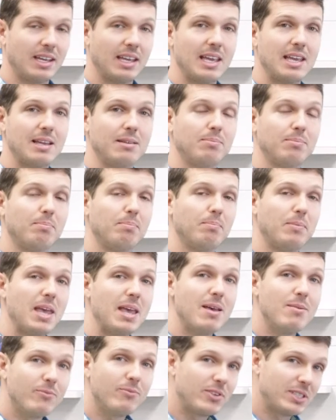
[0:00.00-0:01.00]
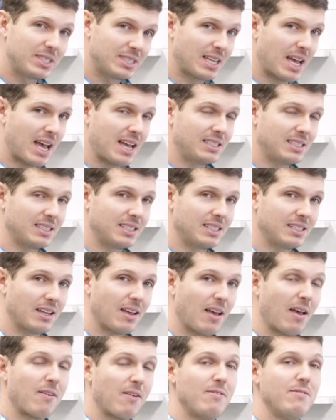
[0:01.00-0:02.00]
it emphasizes it
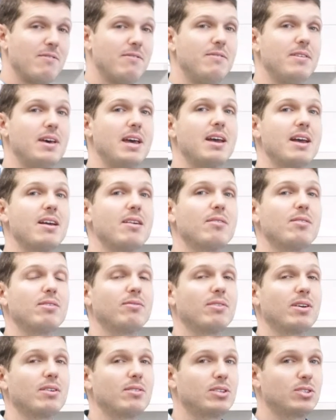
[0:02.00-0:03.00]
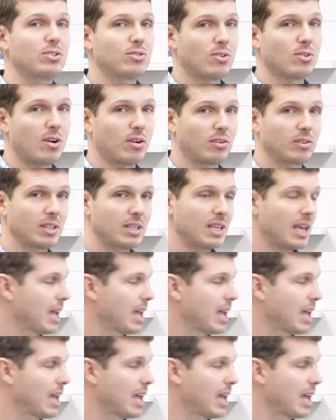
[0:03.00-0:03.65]
very, very strongly,